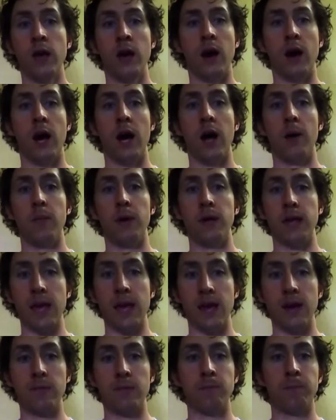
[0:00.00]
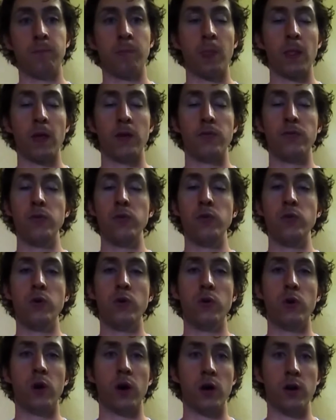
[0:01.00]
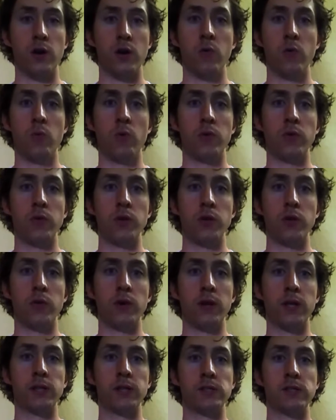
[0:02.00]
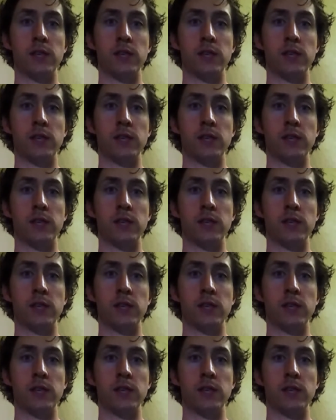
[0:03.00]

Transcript: Um, again, a few no, uh, noteworthy ingredients.